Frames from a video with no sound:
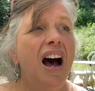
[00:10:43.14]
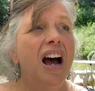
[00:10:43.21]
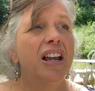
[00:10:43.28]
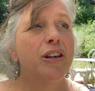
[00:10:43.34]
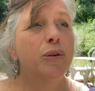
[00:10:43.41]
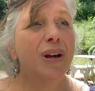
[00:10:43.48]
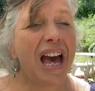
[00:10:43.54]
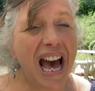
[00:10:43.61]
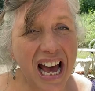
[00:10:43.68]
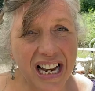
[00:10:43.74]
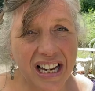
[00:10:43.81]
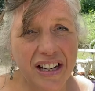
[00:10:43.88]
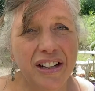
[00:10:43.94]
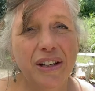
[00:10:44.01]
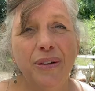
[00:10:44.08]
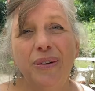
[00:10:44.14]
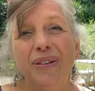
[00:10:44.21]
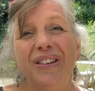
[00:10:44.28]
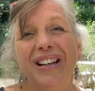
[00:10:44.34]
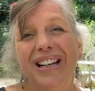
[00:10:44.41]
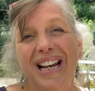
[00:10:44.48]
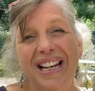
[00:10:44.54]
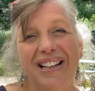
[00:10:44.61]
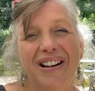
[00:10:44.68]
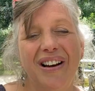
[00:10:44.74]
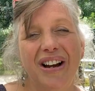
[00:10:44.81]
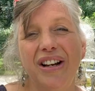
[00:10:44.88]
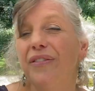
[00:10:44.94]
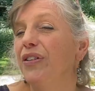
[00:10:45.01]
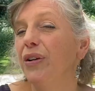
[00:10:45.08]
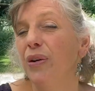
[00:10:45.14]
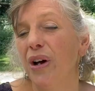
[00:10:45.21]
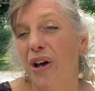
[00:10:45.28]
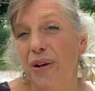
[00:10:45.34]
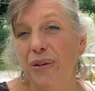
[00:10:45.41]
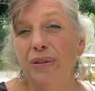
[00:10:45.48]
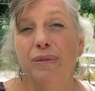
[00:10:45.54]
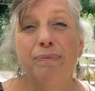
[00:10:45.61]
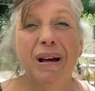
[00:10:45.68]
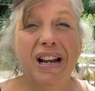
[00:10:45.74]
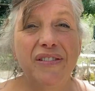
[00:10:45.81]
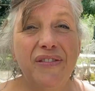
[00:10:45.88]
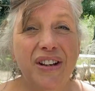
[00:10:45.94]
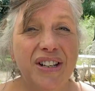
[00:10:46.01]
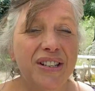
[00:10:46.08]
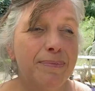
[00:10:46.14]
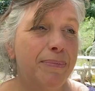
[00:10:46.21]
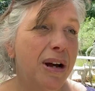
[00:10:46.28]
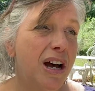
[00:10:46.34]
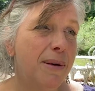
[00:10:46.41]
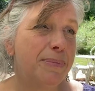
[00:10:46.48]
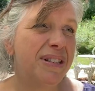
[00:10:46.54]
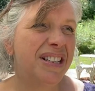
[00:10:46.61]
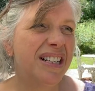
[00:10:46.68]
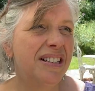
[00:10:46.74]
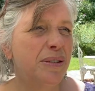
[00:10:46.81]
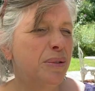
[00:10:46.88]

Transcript: You can use a ley line for your own benefits and purposes,